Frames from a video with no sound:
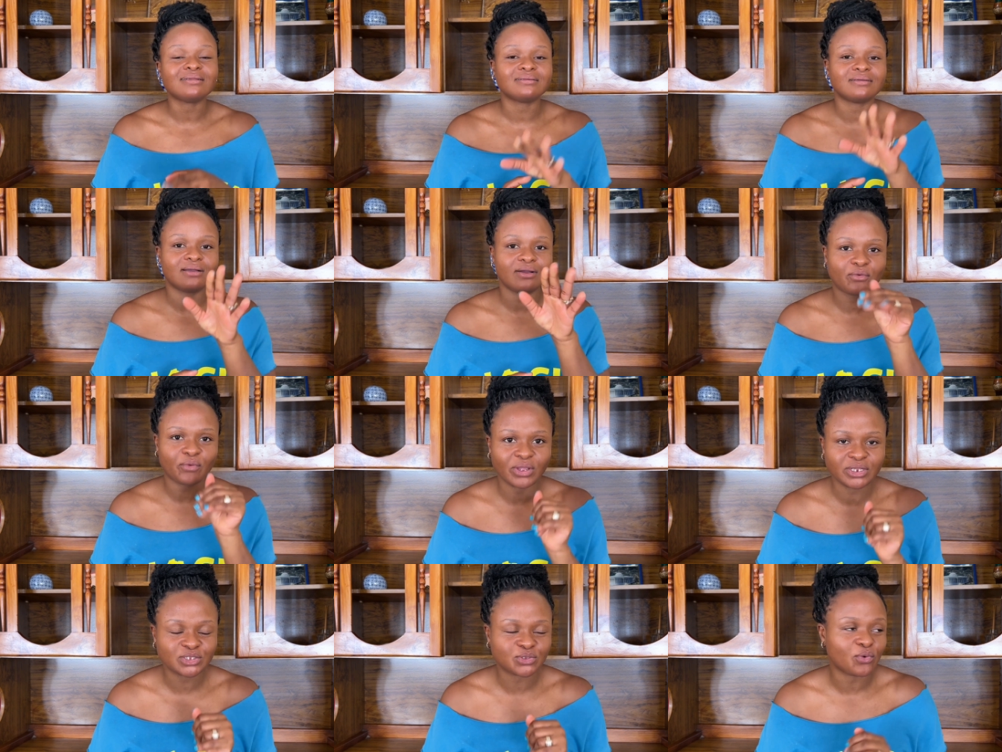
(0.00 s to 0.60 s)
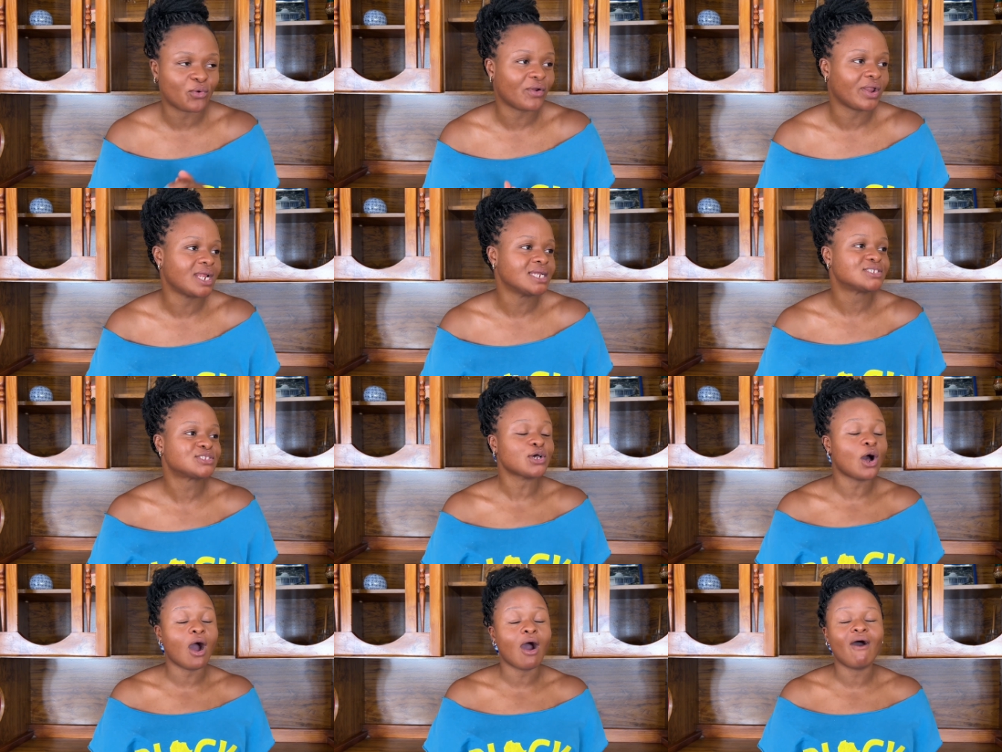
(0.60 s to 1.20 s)
A quick story.
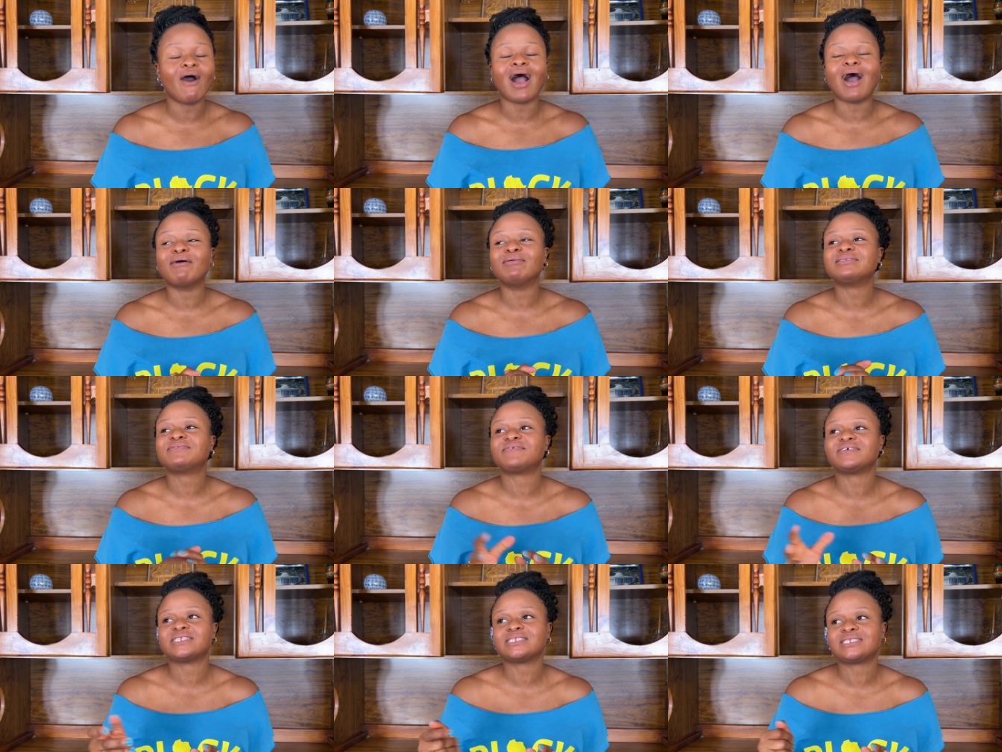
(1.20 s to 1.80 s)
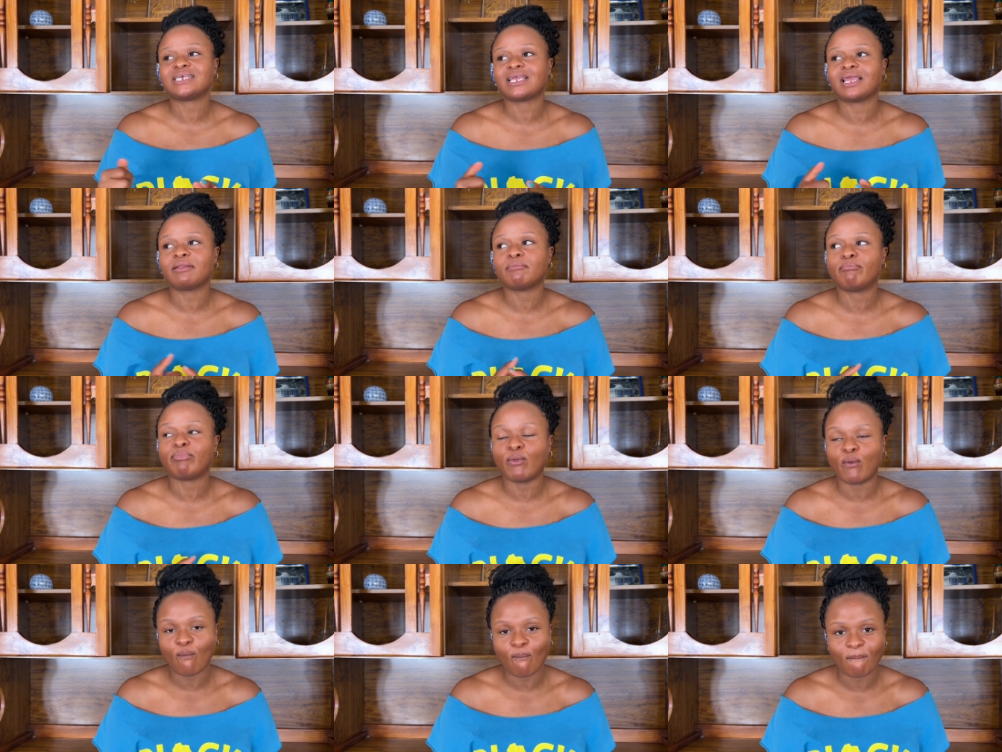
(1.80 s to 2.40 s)
So I was visiting in
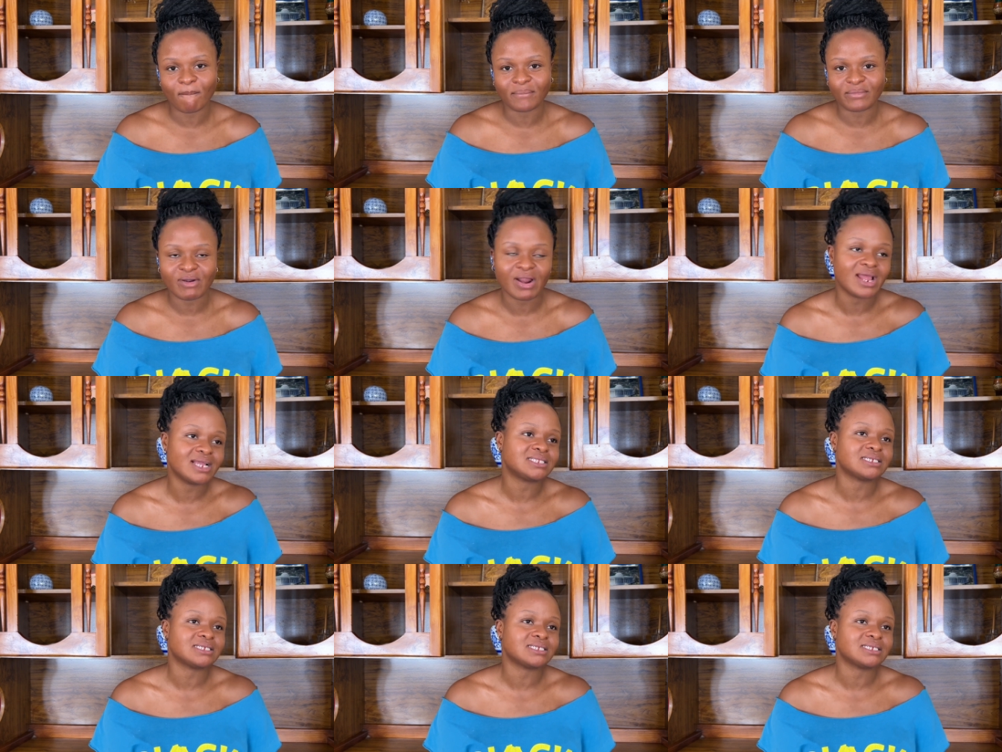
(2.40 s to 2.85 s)
Bloem, right?